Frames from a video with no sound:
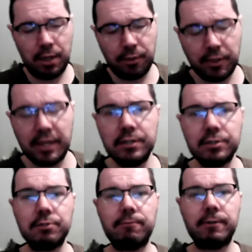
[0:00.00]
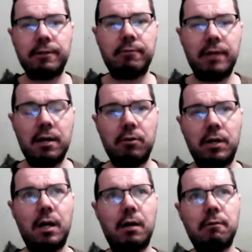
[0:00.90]
things to figure out
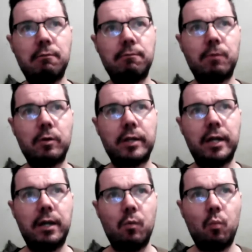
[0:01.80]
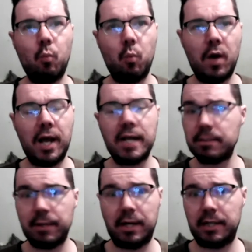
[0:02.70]
of, okay, what, as
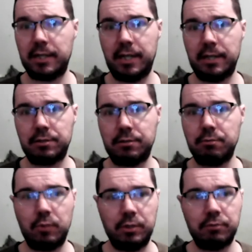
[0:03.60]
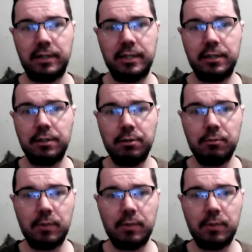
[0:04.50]
a podcaster, what do I need to do?